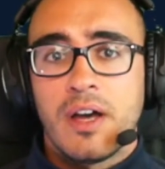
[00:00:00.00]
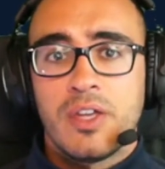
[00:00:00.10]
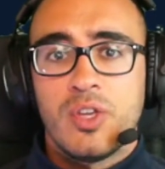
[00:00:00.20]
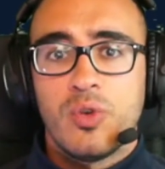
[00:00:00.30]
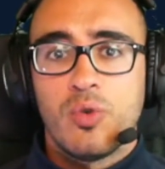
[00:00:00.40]

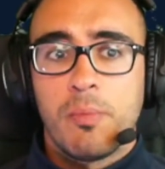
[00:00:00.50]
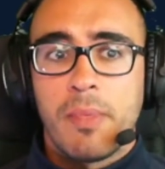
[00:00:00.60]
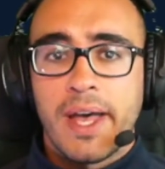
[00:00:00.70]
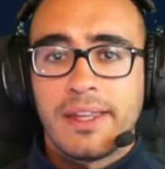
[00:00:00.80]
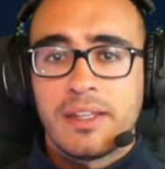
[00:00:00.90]
you
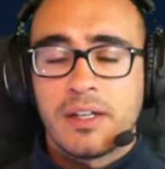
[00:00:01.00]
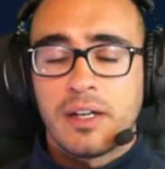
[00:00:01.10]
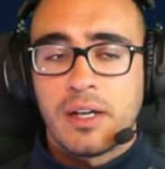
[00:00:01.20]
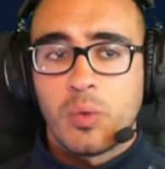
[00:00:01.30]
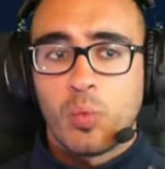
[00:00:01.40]
might
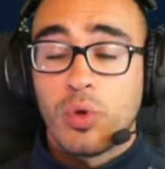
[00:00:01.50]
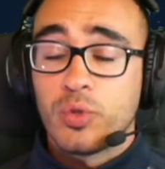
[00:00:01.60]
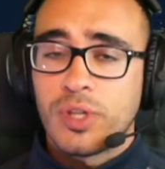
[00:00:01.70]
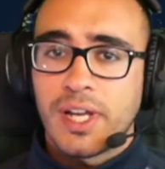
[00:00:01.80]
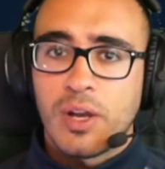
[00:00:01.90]
want
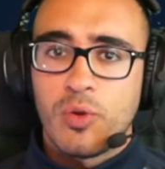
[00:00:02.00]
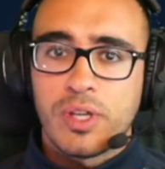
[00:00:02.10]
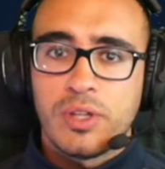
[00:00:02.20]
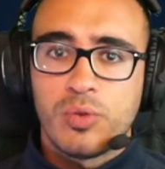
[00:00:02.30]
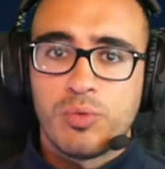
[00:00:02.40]
to take a look
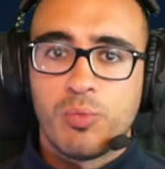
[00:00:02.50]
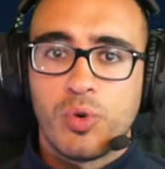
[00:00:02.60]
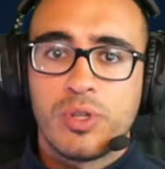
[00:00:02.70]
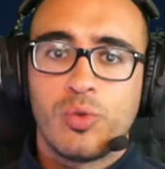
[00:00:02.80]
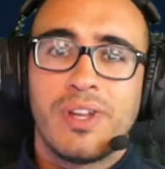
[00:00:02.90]
more
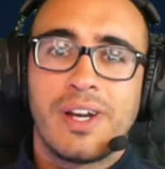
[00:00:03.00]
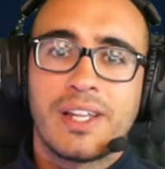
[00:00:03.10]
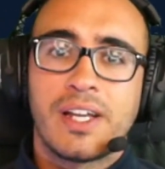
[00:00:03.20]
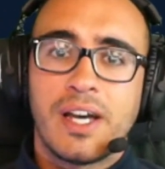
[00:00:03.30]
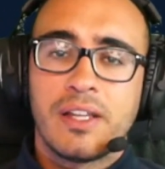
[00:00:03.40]
into the Red
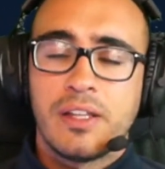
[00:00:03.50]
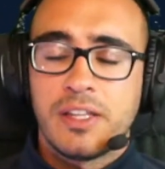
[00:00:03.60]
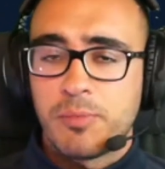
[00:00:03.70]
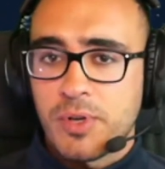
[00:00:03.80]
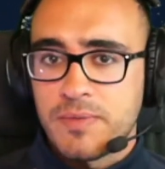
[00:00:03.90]
Hat
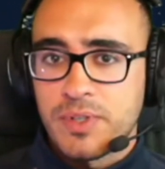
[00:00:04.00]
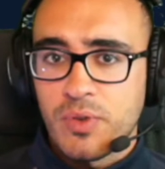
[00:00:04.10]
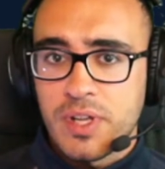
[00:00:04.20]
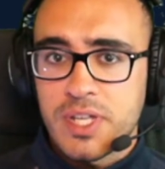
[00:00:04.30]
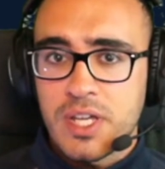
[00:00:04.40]
Enterprise
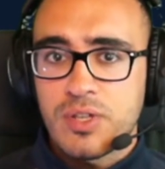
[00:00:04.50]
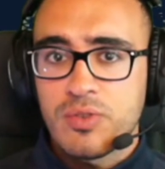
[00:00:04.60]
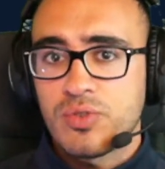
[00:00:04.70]
Virtualization.